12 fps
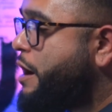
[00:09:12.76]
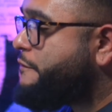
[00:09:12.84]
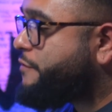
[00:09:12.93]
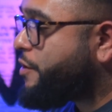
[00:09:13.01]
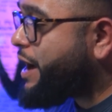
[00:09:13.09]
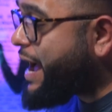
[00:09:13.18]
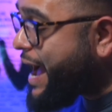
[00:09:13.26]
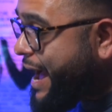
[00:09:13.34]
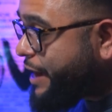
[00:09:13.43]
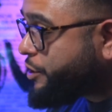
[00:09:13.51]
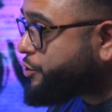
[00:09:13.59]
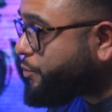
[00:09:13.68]
for
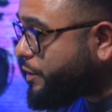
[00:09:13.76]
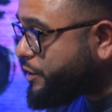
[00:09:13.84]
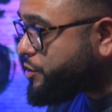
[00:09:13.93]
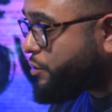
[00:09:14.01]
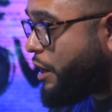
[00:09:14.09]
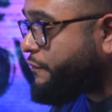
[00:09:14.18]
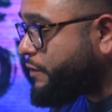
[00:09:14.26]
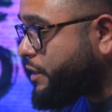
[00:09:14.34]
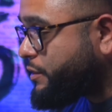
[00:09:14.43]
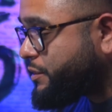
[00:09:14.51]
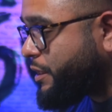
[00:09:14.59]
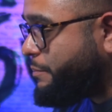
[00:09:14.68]
actually
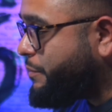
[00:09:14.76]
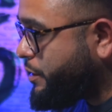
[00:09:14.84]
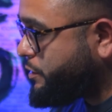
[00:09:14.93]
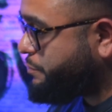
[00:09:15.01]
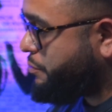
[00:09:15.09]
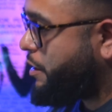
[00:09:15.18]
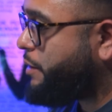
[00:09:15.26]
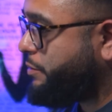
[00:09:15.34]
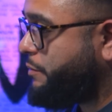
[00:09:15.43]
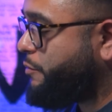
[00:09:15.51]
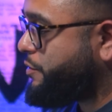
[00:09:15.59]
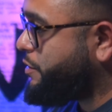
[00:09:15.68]
solving somebody's
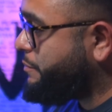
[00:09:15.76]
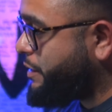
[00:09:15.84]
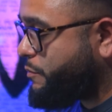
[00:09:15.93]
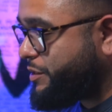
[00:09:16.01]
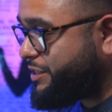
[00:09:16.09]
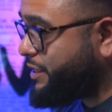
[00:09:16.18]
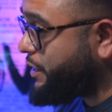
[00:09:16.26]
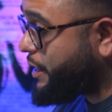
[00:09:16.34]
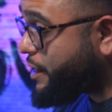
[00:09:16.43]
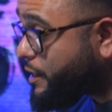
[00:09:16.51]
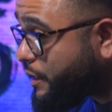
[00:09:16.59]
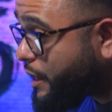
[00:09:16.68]
problem, whether it be a receding
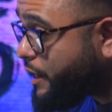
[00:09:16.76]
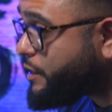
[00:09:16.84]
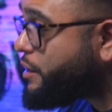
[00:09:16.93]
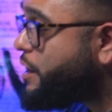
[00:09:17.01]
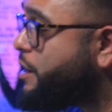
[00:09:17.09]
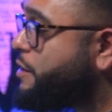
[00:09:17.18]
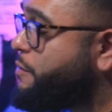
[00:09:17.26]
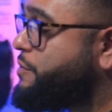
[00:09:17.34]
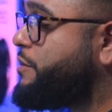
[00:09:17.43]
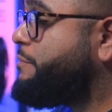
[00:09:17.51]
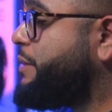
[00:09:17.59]
hairline, whether it